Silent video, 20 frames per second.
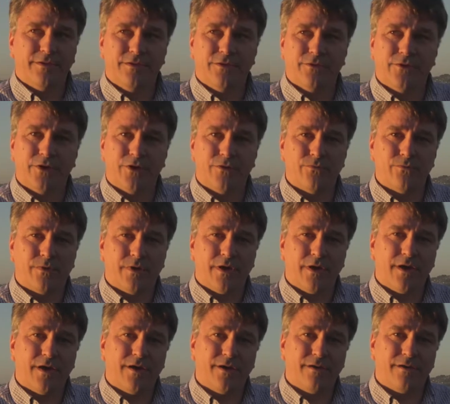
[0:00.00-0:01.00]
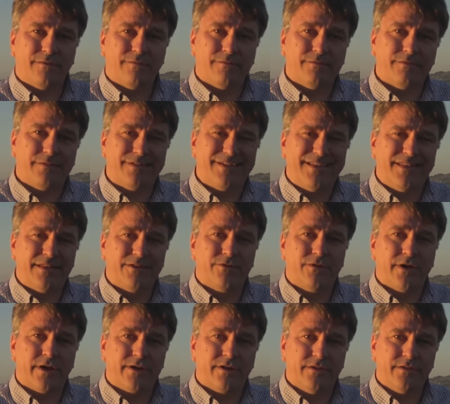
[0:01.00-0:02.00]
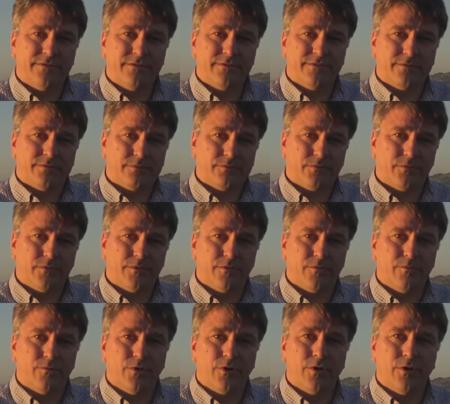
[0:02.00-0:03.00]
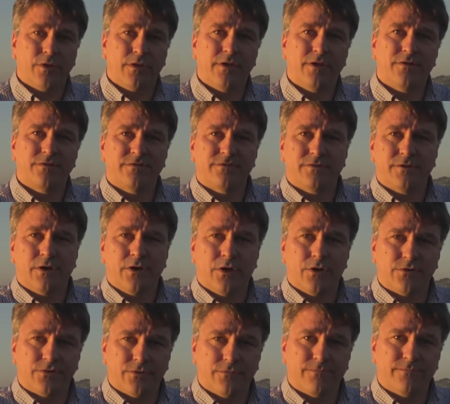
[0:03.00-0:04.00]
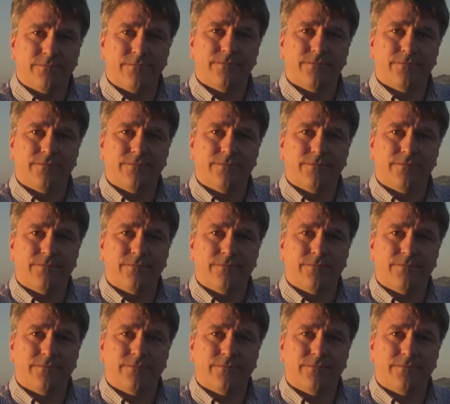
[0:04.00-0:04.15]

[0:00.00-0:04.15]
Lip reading: You know, in the current world, there's lots of